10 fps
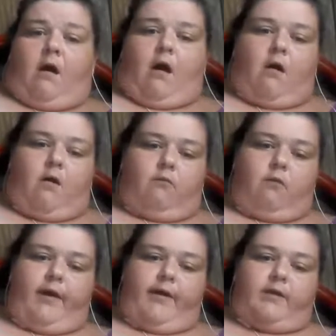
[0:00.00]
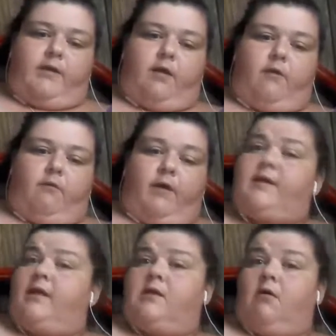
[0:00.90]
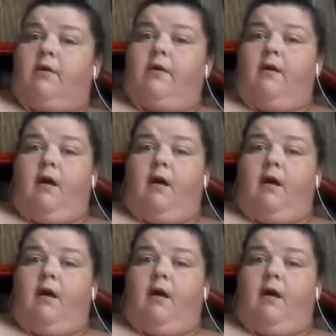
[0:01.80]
Alright, so let's get started.